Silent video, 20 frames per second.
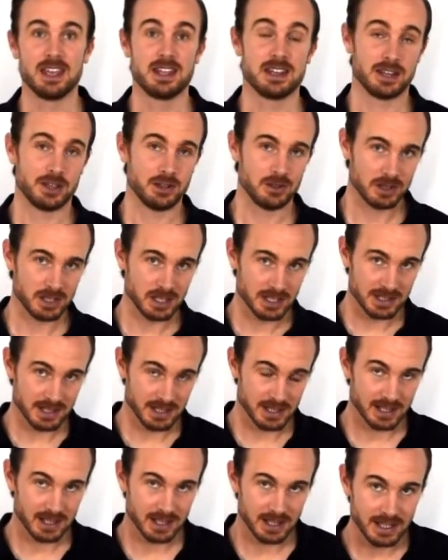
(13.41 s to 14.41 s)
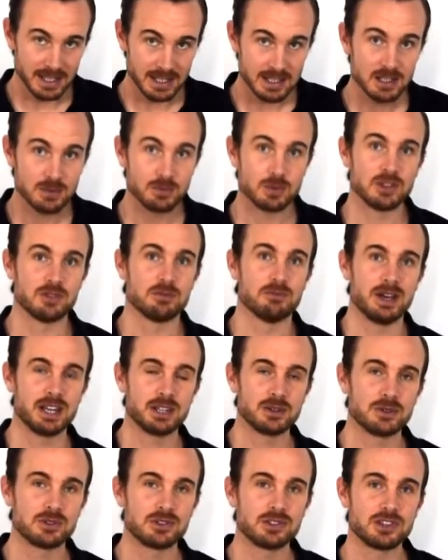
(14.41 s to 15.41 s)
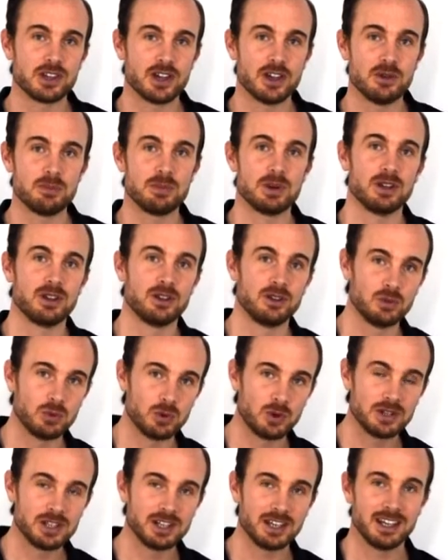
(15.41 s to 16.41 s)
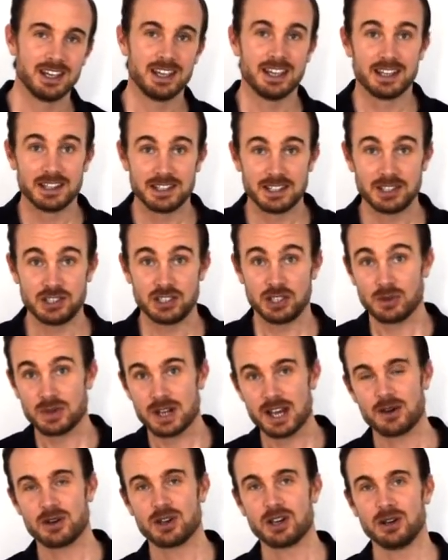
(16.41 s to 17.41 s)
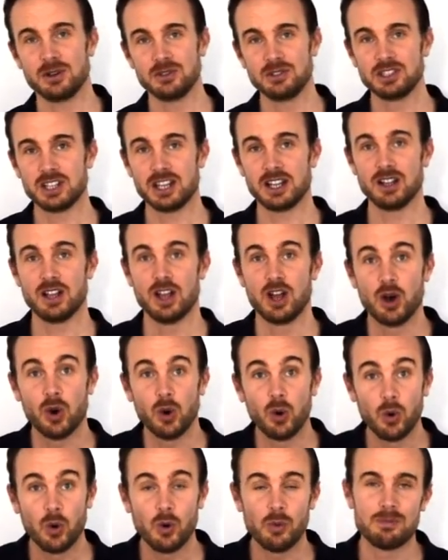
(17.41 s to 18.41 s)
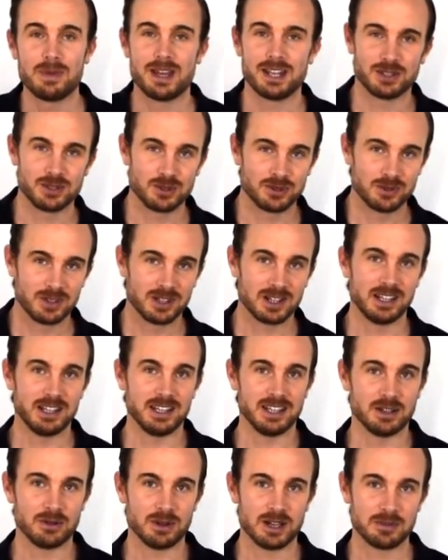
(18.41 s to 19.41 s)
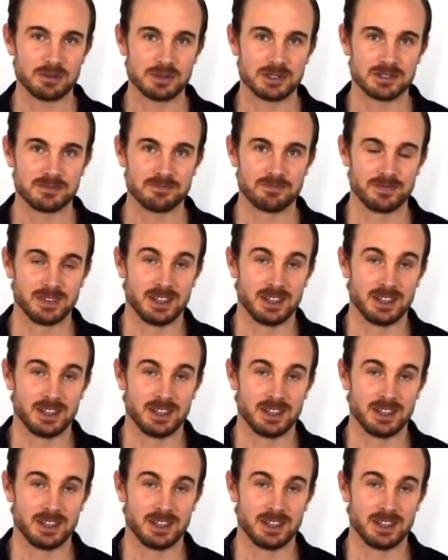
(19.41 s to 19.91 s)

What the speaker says: Now you can easily clean them with medical soap and water, tissue and alcohol gel, or medical cleaning wipes.